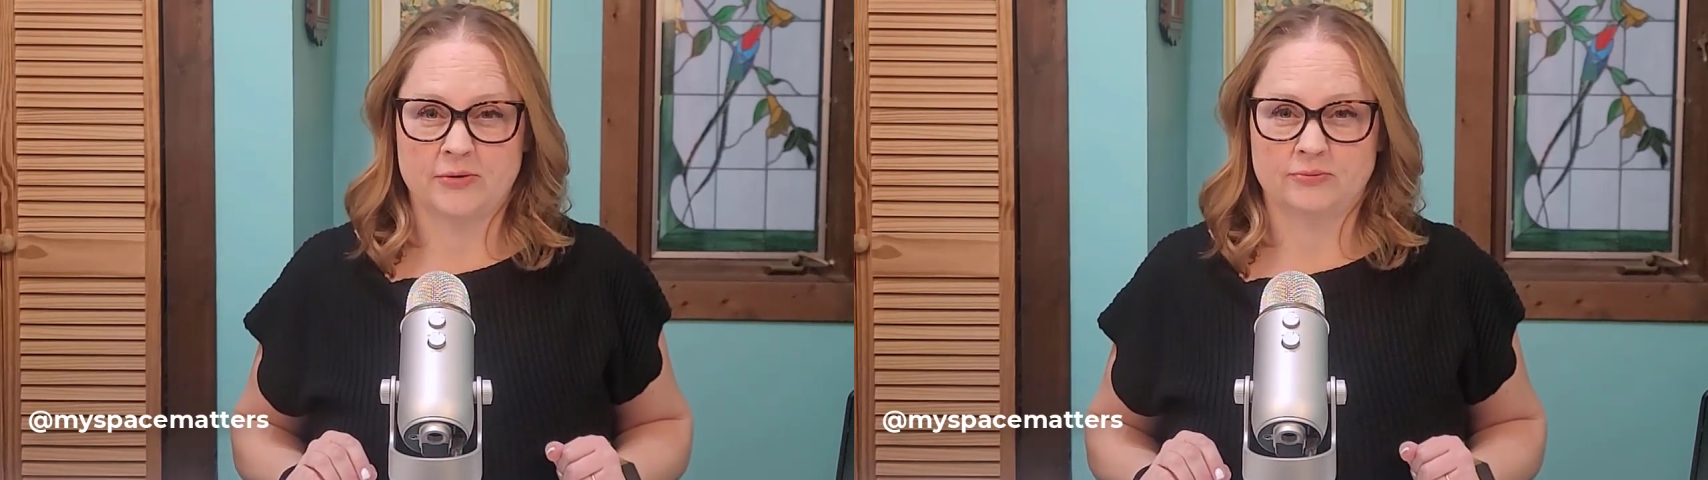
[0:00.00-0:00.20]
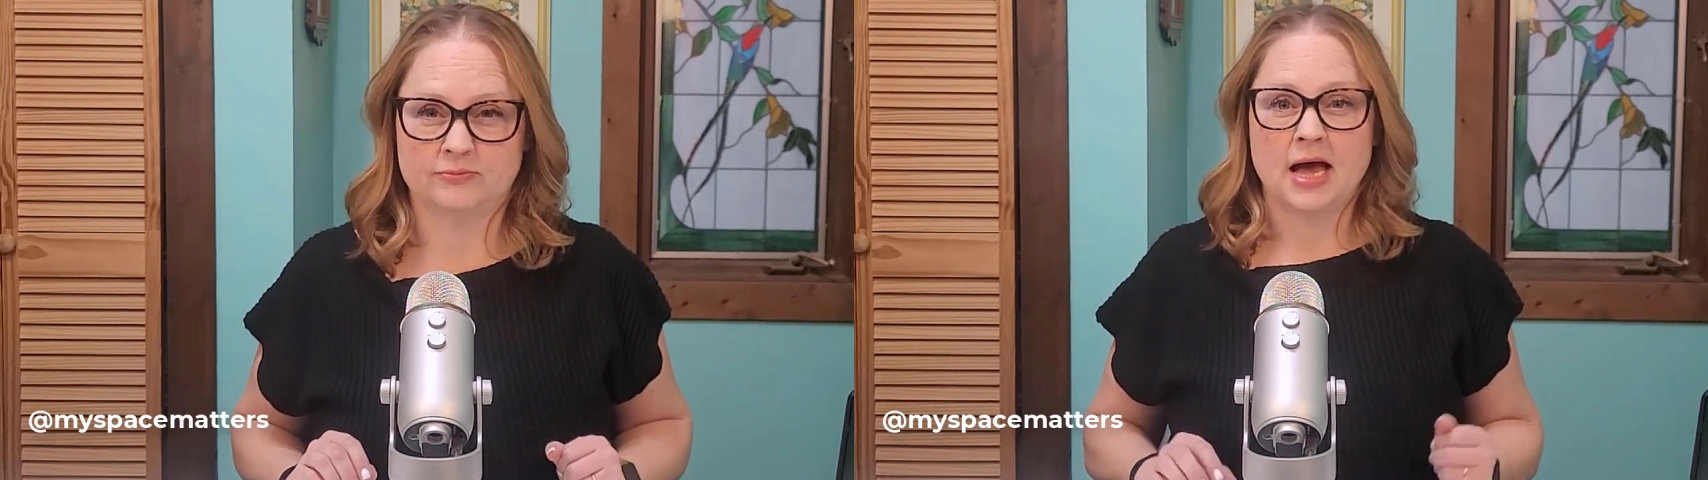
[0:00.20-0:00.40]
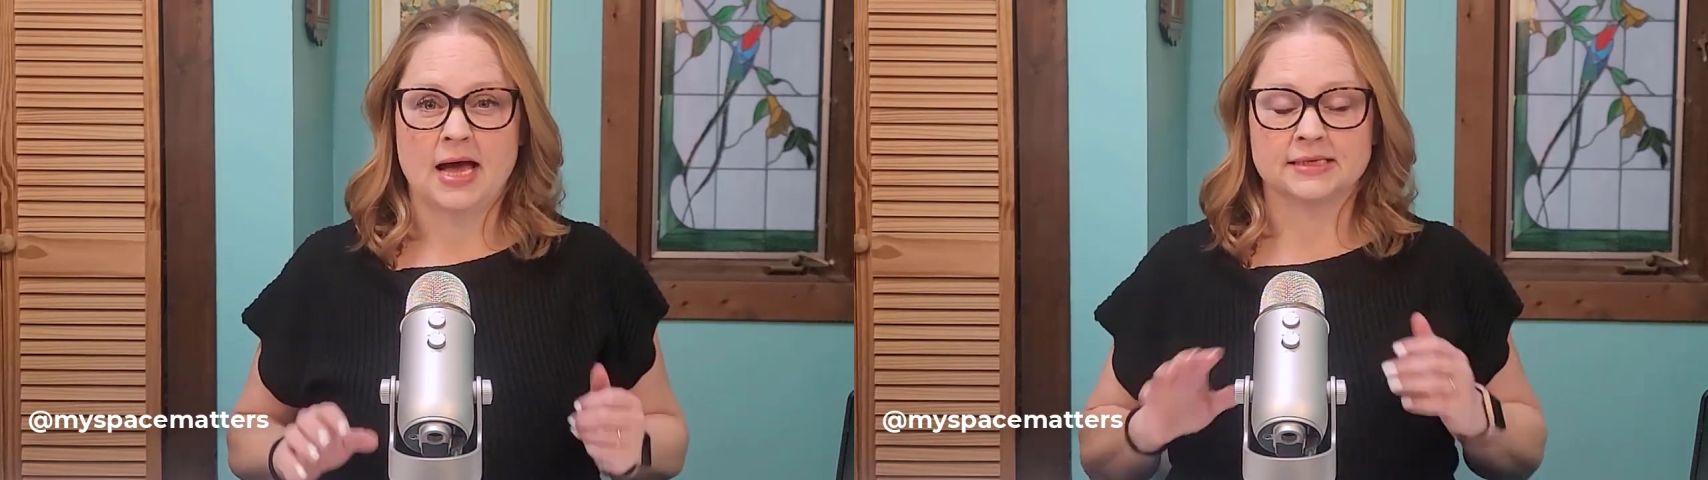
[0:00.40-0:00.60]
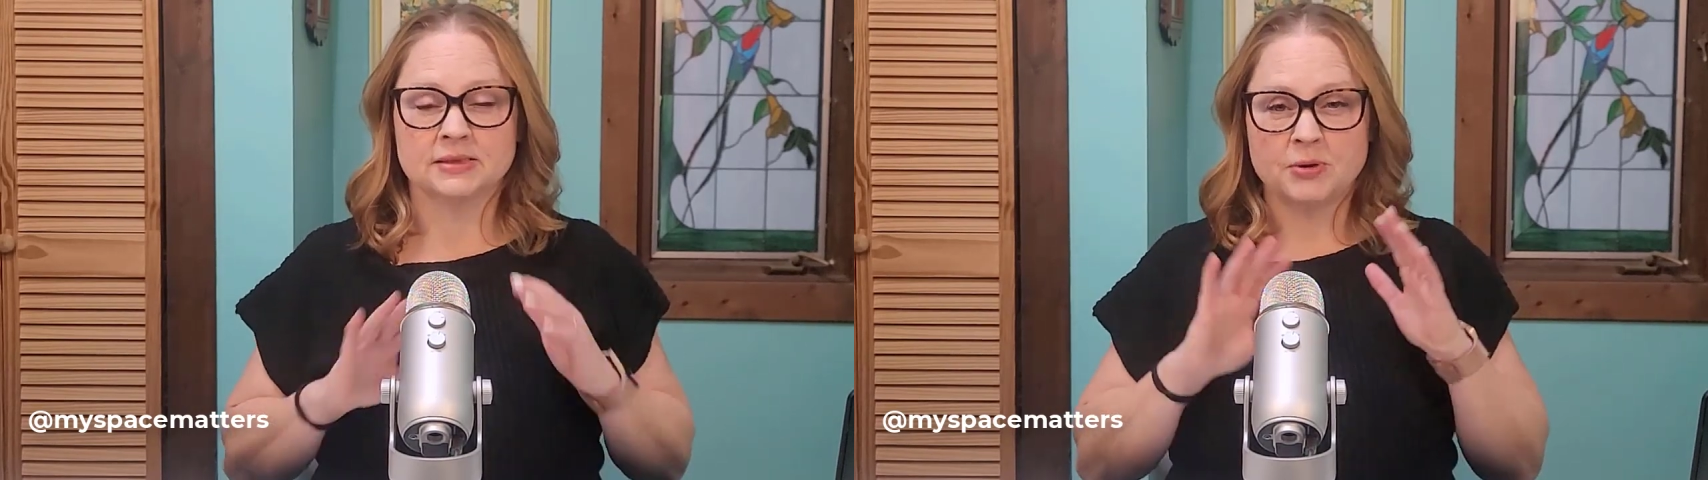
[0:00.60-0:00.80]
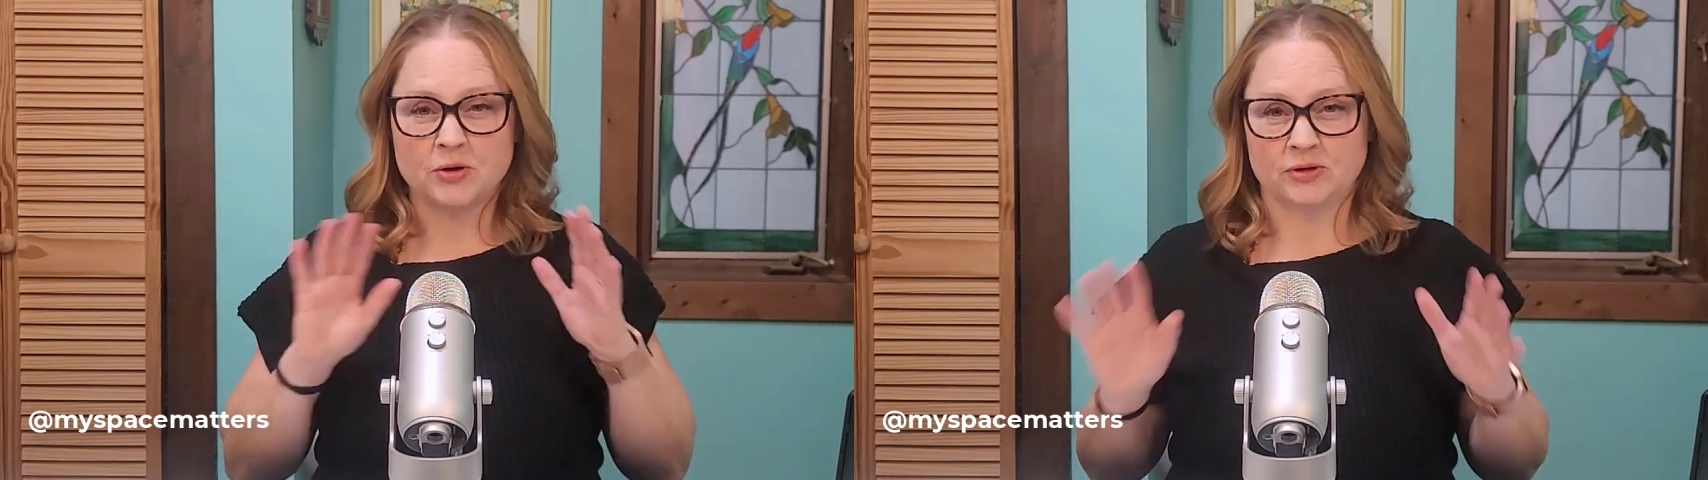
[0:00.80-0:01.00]
As a
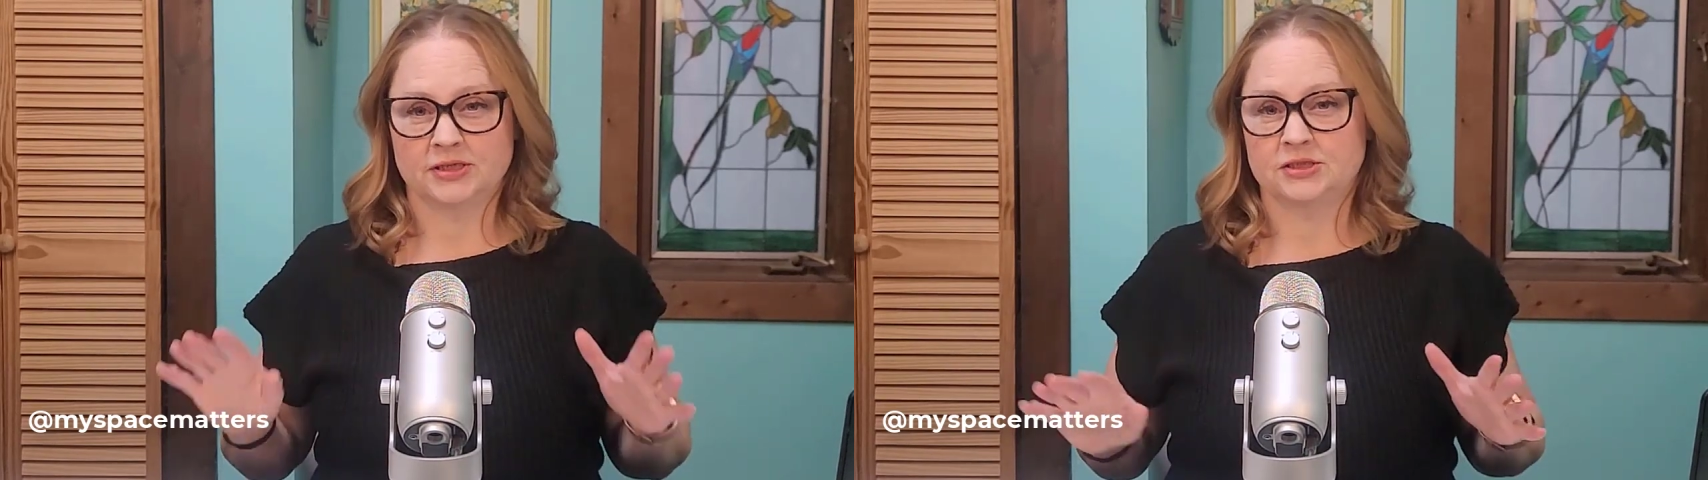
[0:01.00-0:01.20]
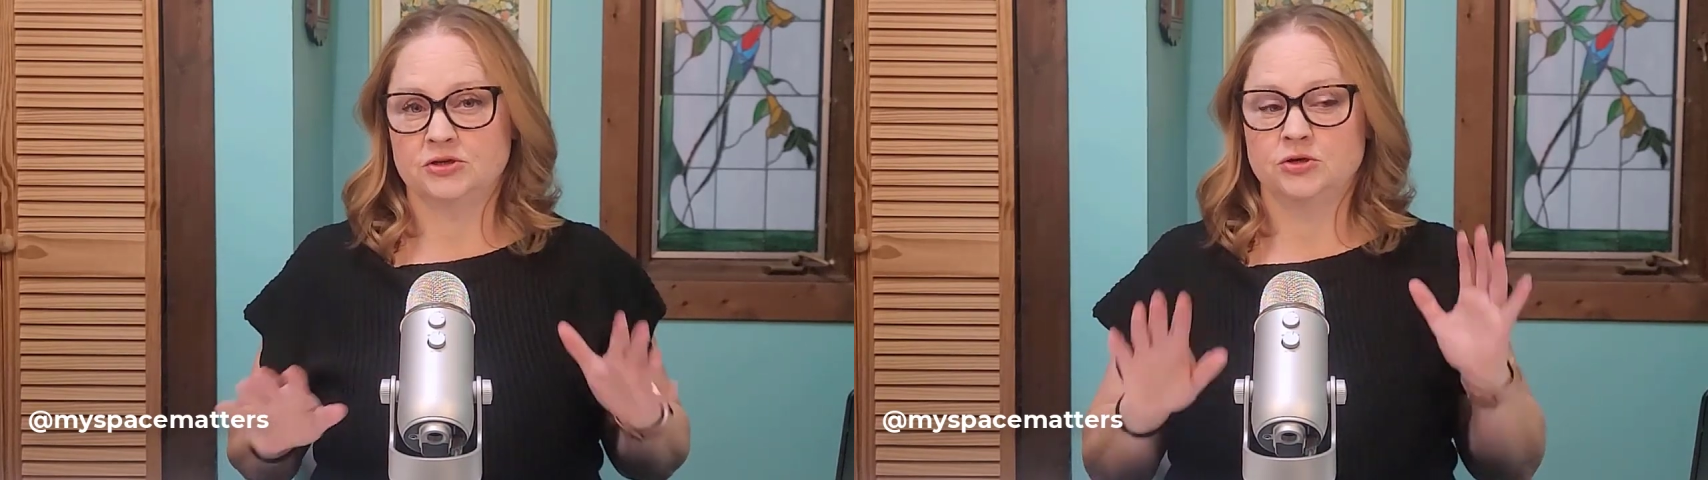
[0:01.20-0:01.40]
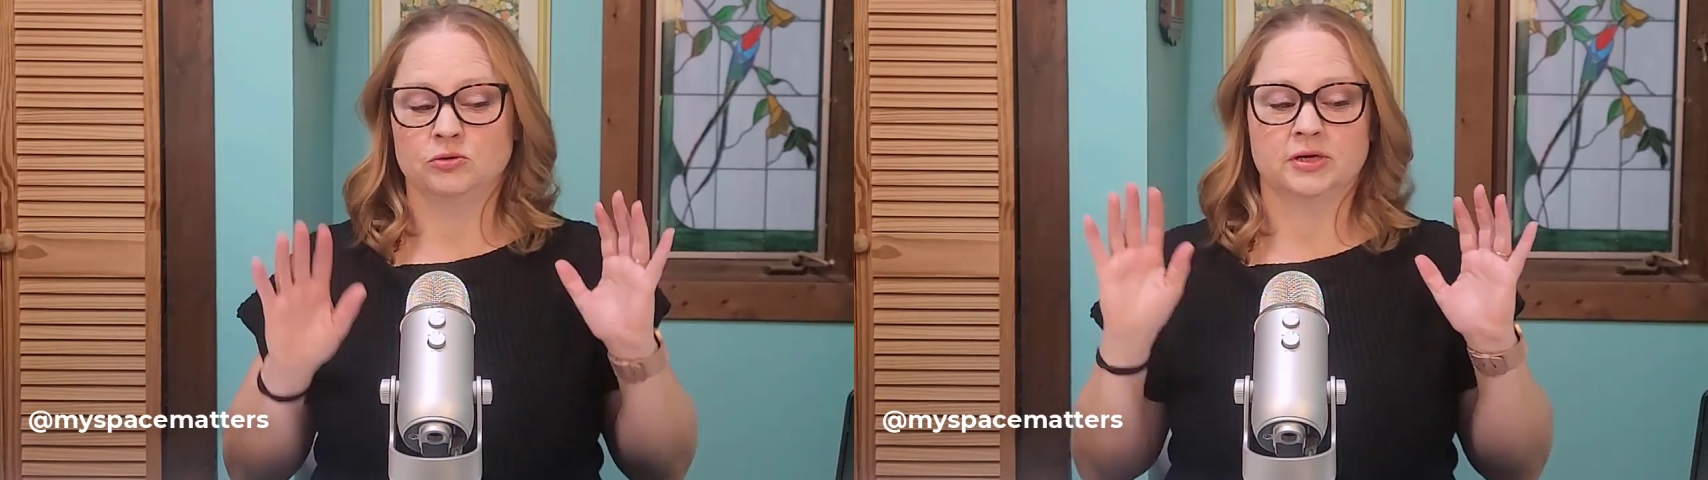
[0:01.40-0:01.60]
bonus, you'll get